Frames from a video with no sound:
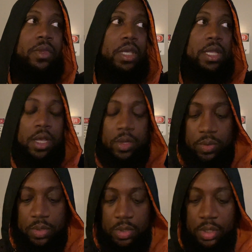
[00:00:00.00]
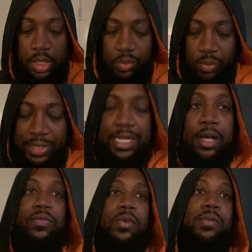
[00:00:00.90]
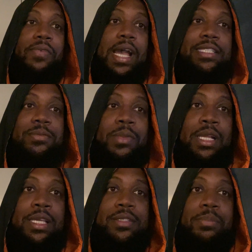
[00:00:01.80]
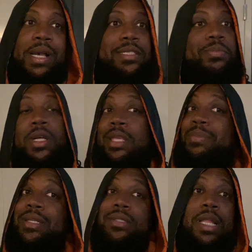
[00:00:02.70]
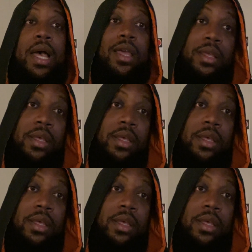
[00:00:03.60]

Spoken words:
you know? And where we come from, fast money is the best money, but it's not.